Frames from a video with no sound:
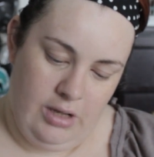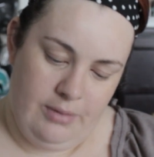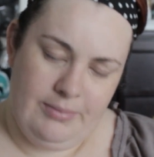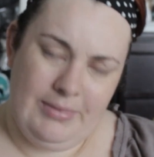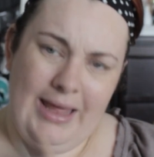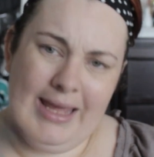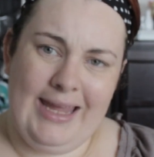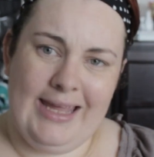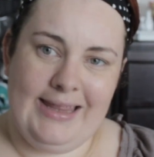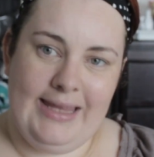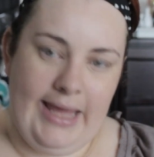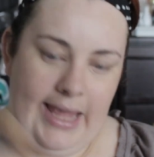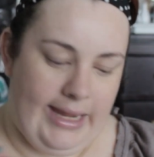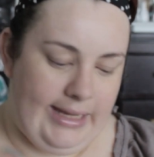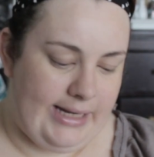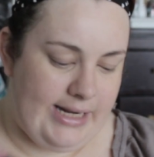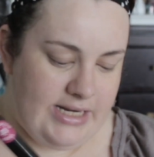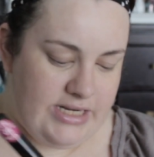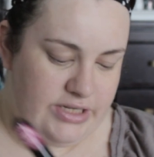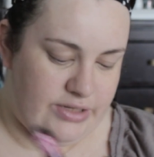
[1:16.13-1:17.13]
I'm liking the
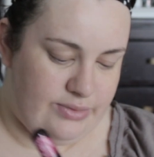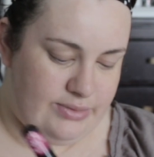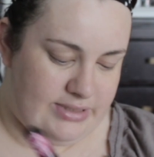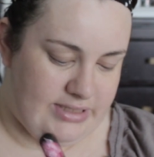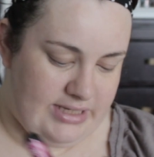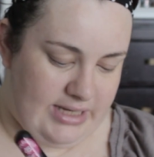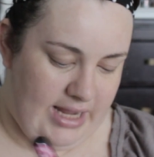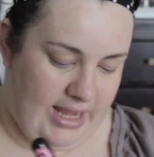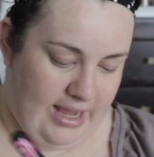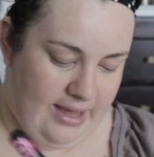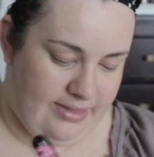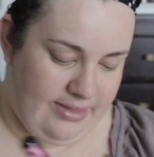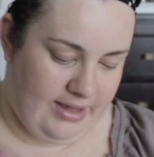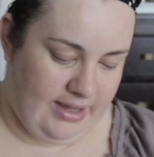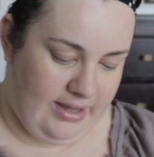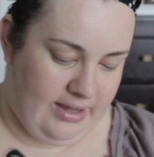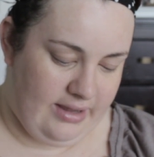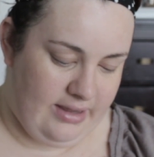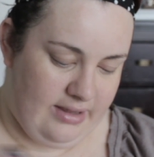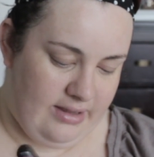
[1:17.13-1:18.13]
82s today, I
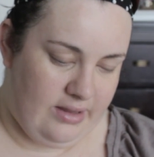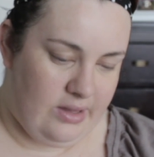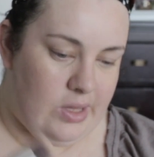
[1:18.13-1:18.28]
think.